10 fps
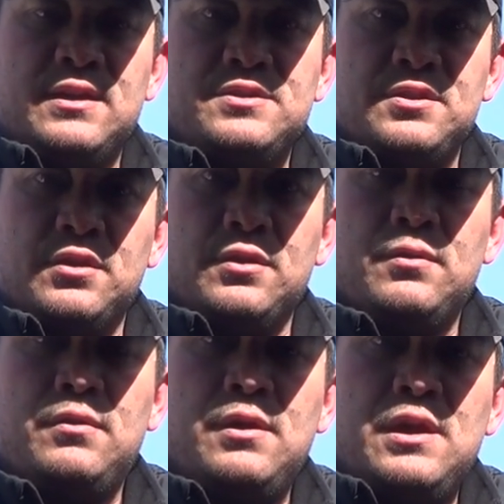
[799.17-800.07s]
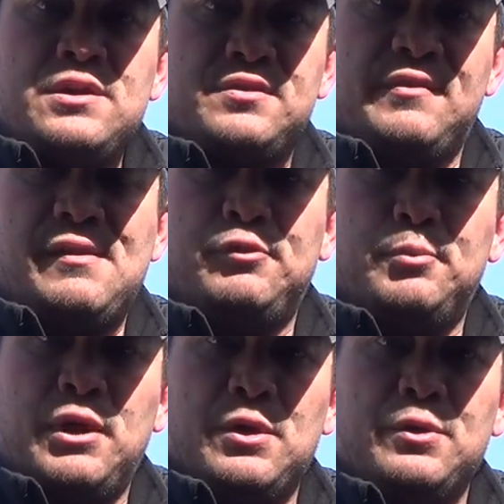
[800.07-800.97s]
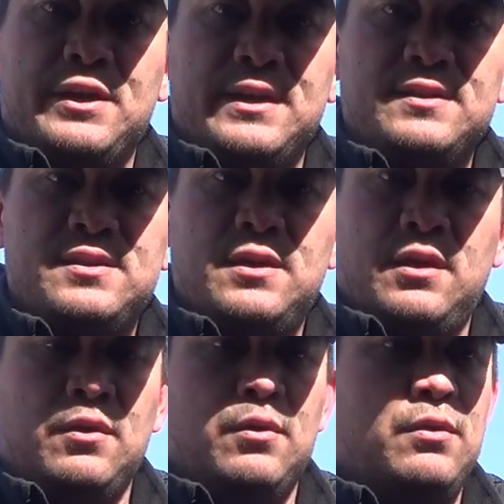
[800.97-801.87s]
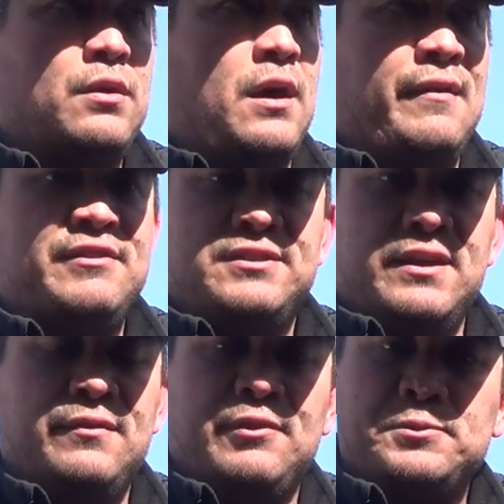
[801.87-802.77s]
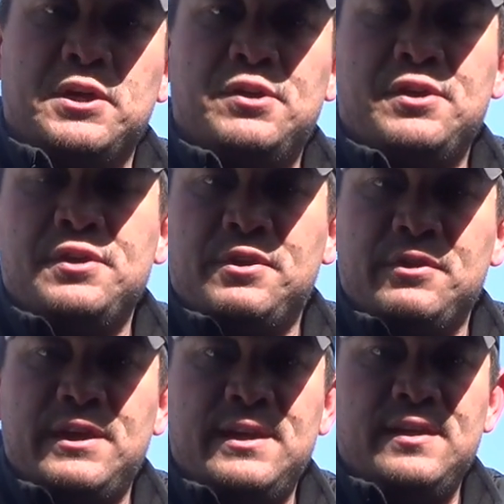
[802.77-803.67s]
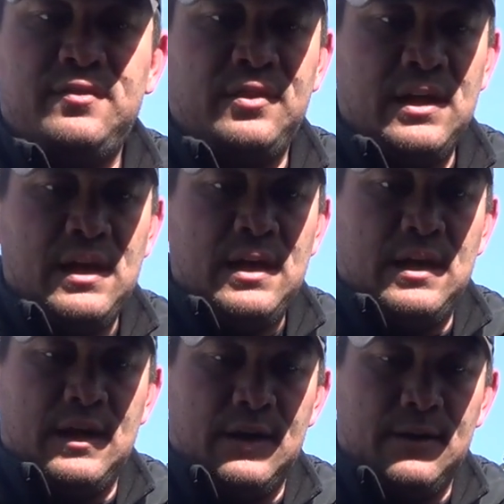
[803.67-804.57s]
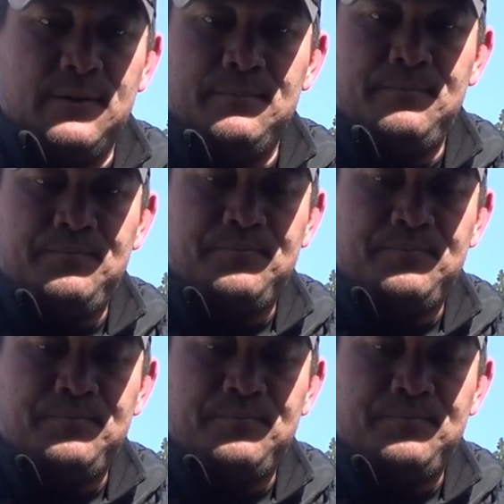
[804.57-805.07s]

is your survival priorities. You know, obviously if it was 100 degrees, um,